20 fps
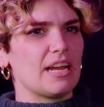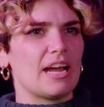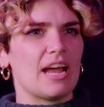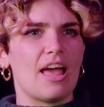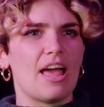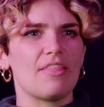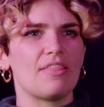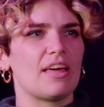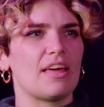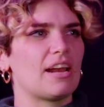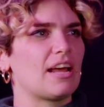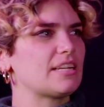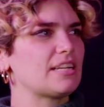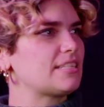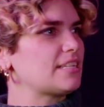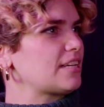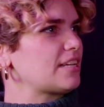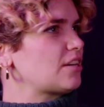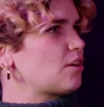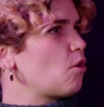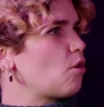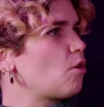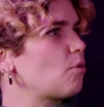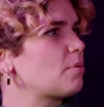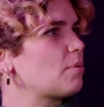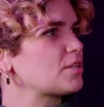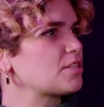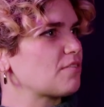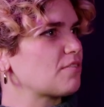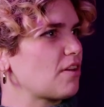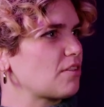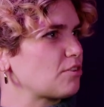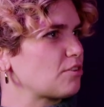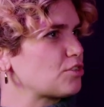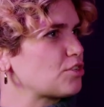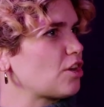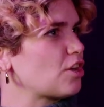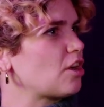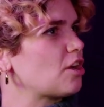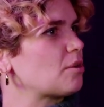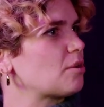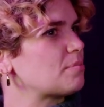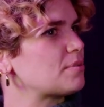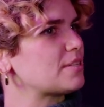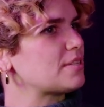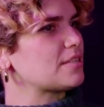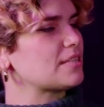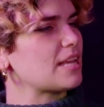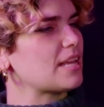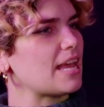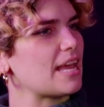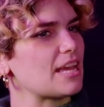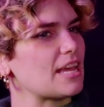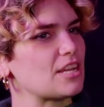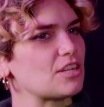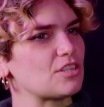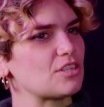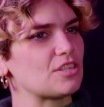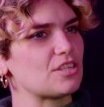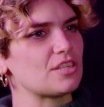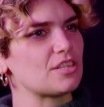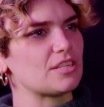and then I did a whole bunch of other jobs, and